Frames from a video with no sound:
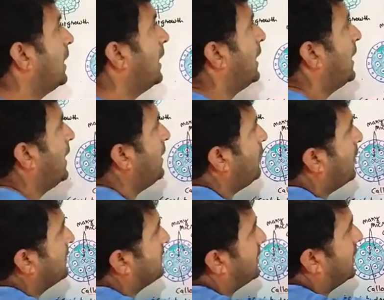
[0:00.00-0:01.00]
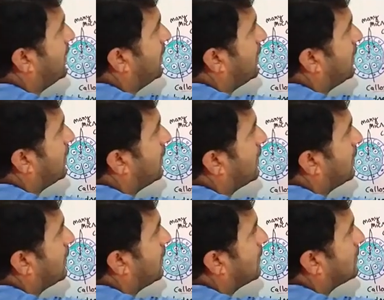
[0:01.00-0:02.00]
Here you can see
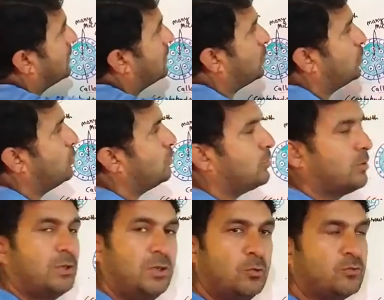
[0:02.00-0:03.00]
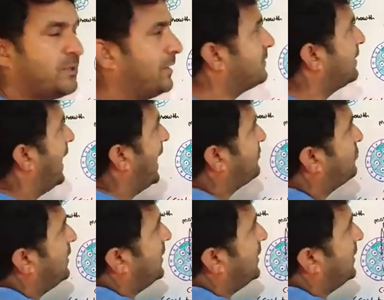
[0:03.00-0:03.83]
the two new cells. Actually,